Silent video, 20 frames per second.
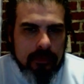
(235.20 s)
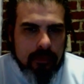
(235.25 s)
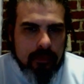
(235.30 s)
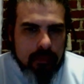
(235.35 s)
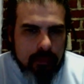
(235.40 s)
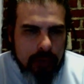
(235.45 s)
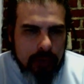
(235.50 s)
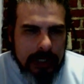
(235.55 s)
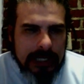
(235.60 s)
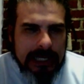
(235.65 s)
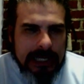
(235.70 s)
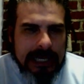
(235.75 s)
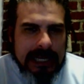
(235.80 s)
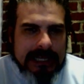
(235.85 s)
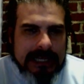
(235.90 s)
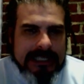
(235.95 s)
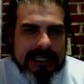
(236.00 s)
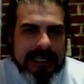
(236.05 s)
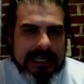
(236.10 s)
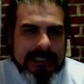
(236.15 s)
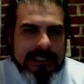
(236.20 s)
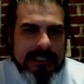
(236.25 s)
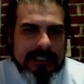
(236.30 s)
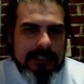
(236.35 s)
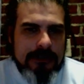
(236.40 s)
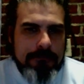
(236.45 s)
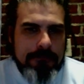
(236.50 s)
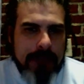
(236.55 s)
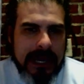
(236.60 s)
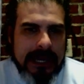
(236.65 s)
really exists
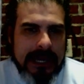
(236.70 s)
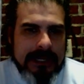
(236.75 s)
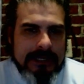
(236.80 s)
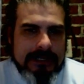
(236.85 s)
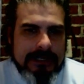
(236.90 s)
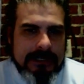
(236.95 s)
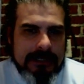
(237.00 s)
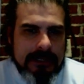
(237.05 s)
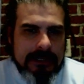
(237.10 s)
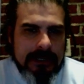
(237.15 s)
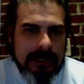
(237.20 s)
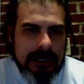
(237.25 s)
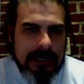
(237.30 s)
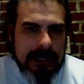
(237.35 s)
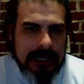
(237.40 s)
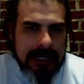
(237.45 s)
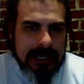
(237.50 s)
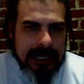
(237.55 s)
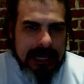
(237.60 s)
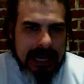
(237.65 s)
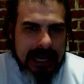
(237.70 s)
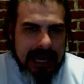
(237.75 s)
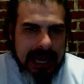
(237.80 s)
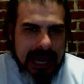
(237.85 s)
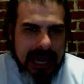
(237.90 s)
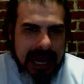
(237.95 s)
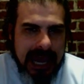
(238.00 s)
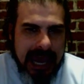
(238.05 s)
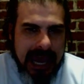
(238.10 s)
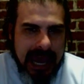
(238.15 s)
in space
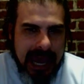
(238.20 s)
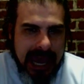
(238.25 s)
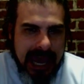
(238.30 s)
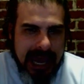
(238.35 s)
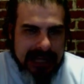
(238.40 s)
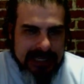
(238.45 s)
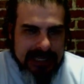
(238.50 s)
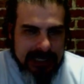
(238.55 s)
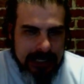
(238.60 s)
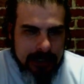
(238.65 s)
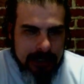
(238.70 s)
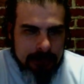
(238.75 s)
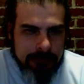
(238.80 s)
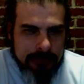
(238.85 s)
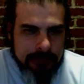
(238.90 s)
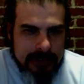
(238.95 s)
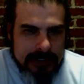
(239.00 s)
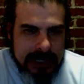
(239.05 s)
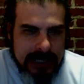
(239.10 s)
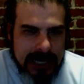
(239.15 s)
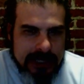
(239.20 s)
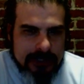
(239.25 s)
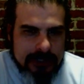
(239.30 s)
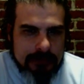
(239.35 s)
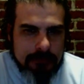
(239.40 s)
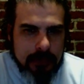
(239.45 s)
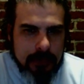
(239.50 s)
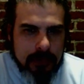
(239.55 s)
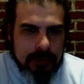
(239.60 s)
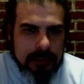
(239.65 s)
at an
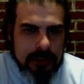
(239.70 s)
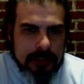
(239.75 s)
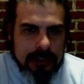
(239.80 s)
infinitesimal